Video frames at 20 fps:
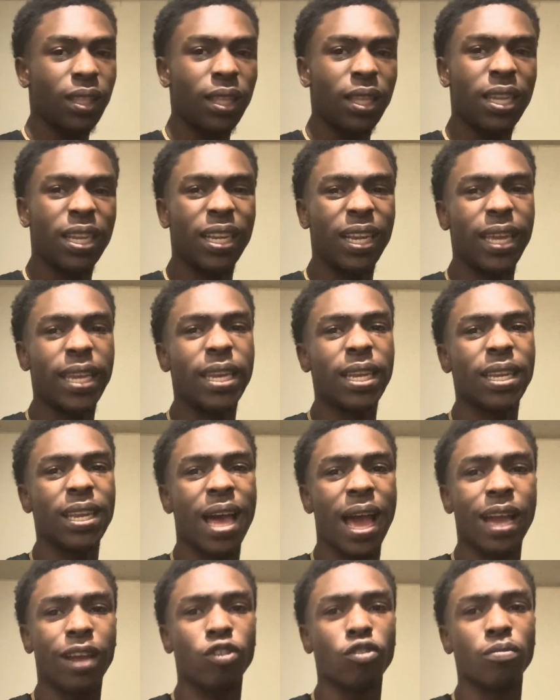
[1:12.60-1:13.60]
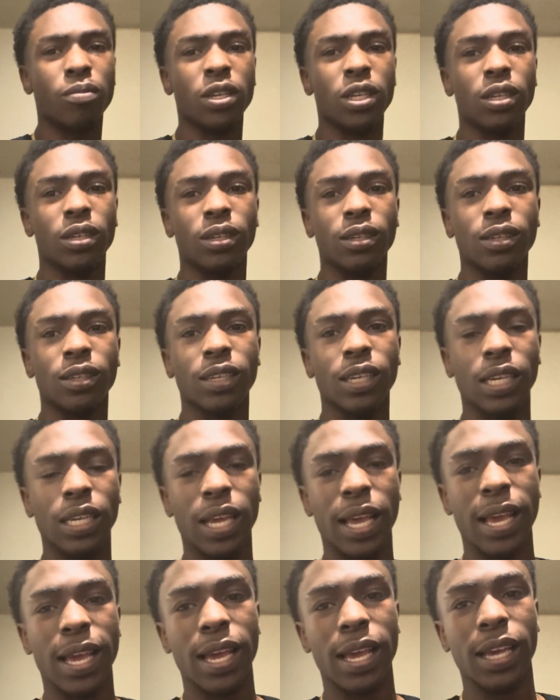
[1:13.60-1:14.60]
Lady Lacrima,
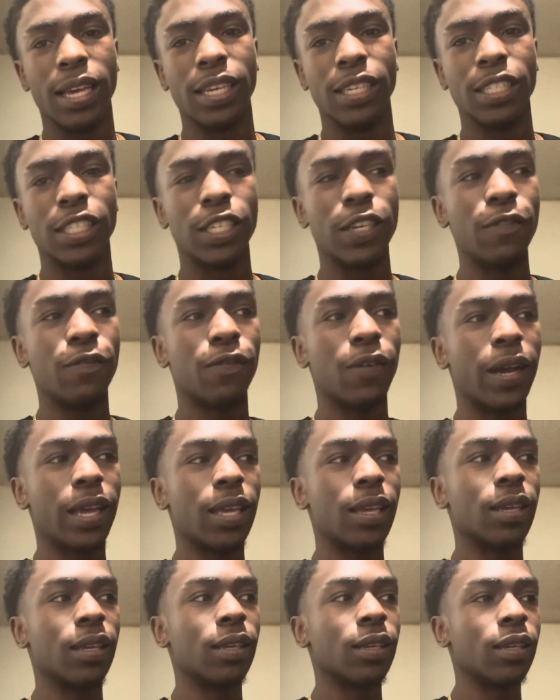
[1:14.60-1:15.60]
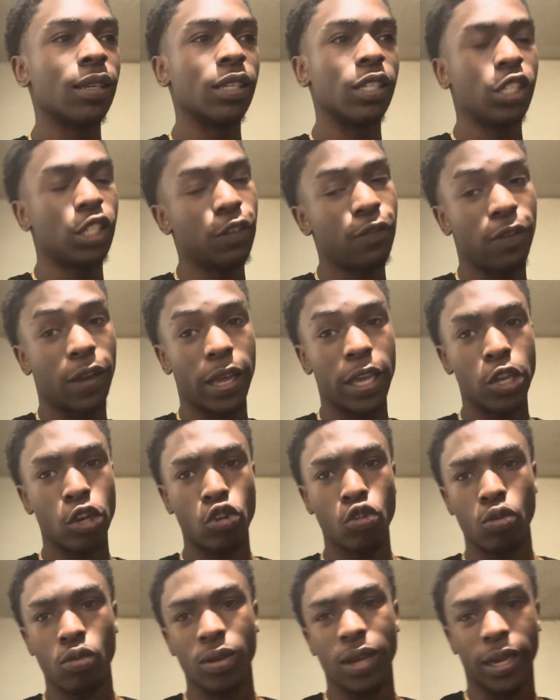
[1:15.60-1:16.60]
and she fighting
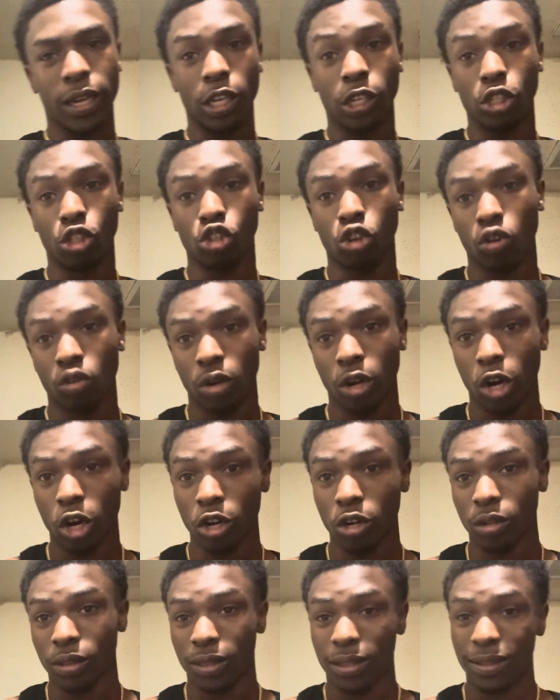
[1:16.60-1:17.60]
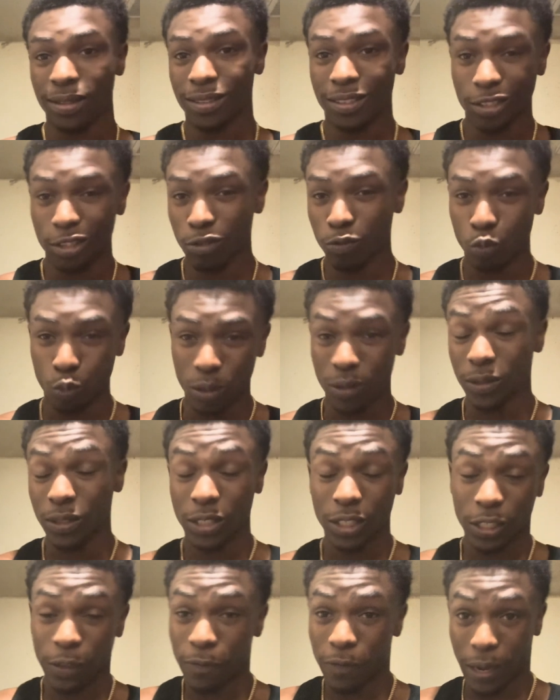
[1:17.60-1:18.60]
dude that could control the earth.
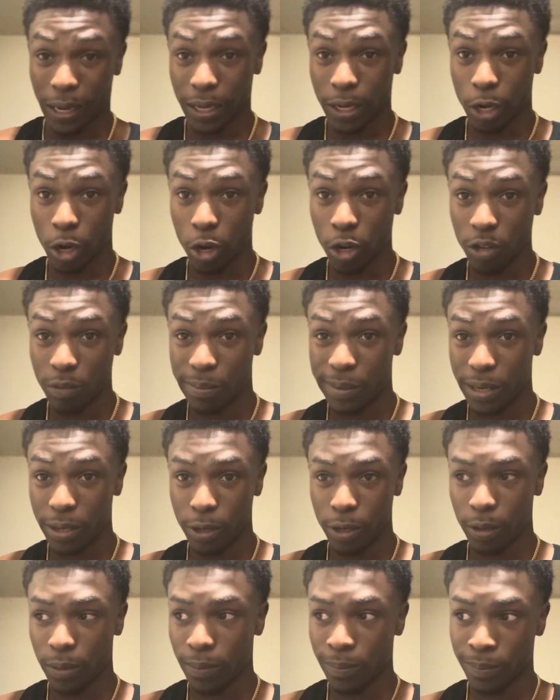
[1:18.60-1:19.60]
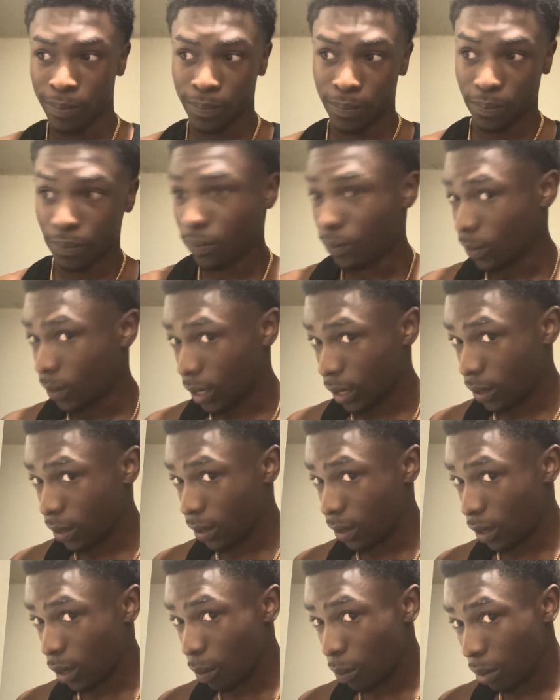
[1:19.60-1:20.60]
She fighting the Earthbender.
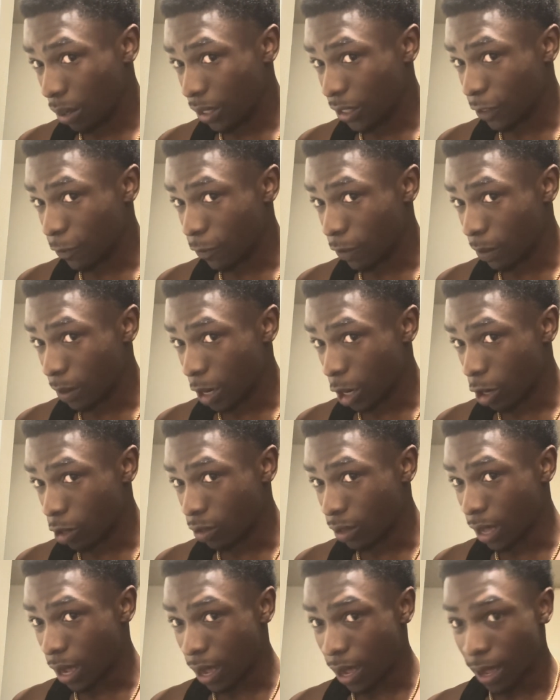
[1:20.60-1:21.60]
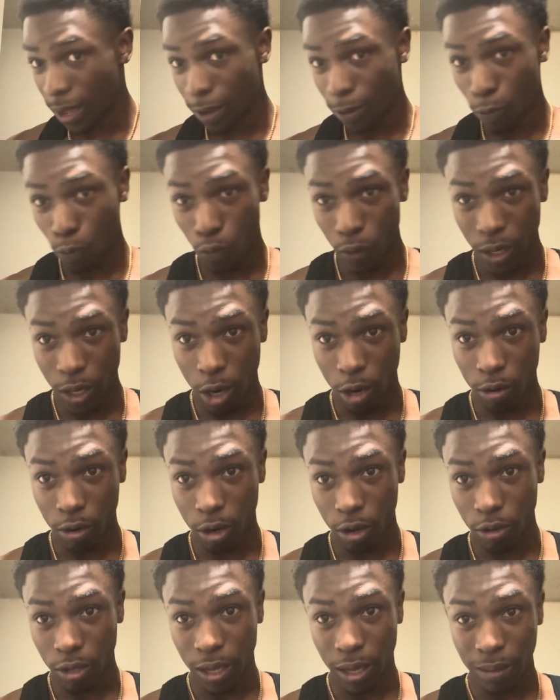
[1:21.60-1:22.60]
A blessing from the Earth God? We don't know
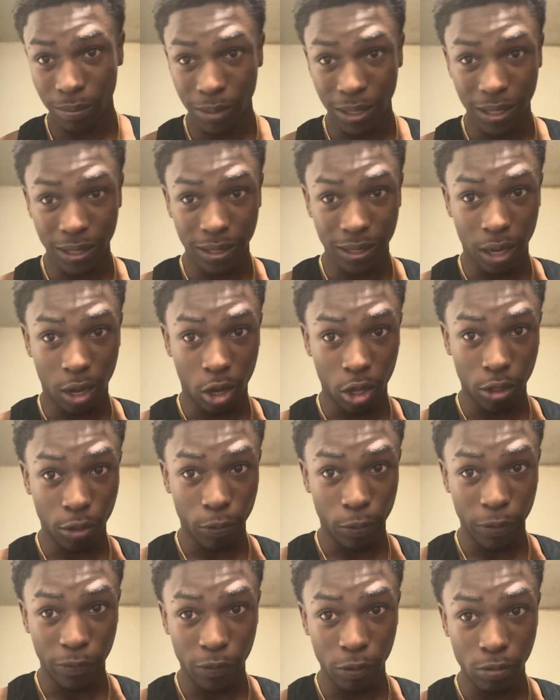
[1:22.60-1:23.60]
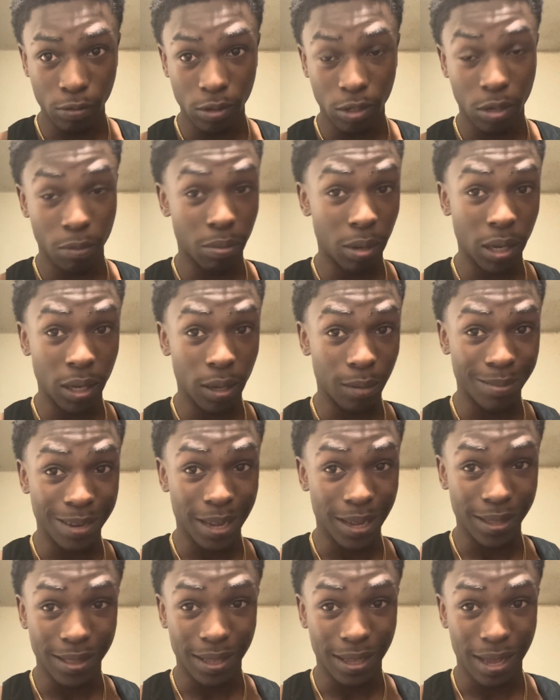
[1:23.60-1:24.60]
yet because the author refused to bring up the
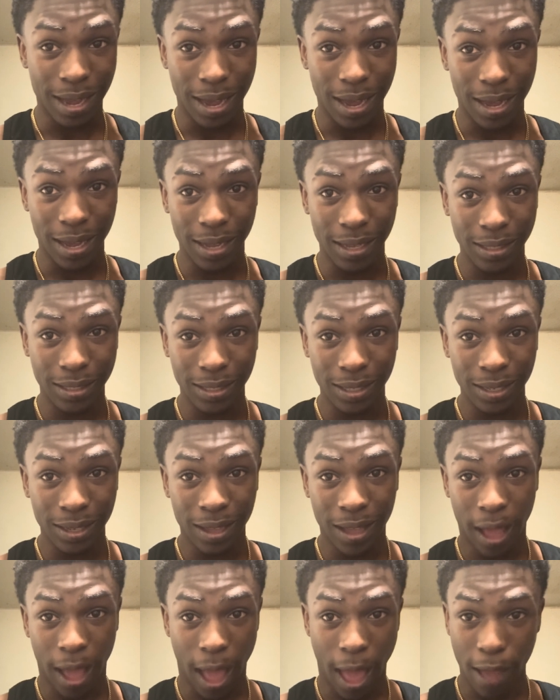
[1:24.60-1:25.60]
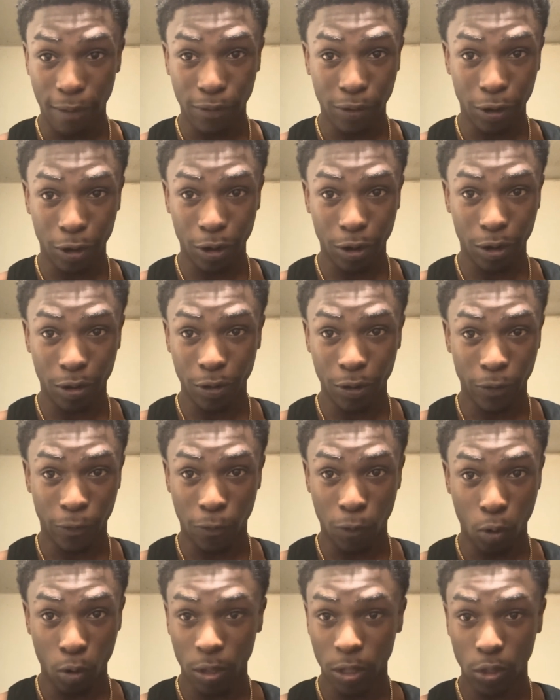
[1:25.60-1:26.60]
other gods after the
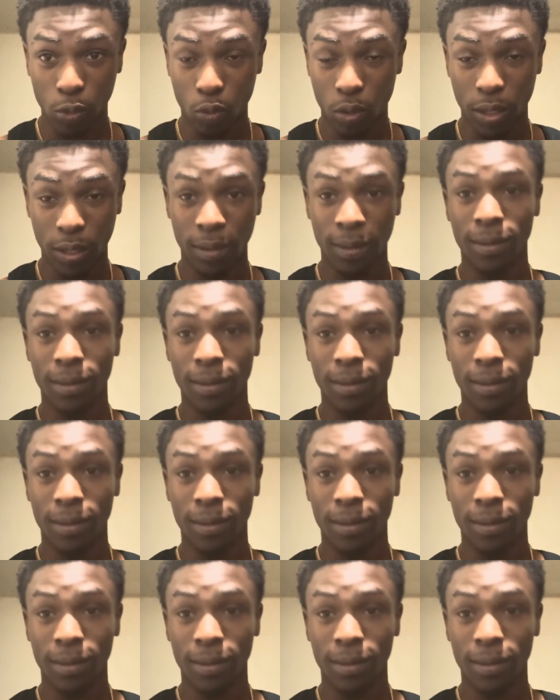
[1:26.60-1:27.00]
forest one.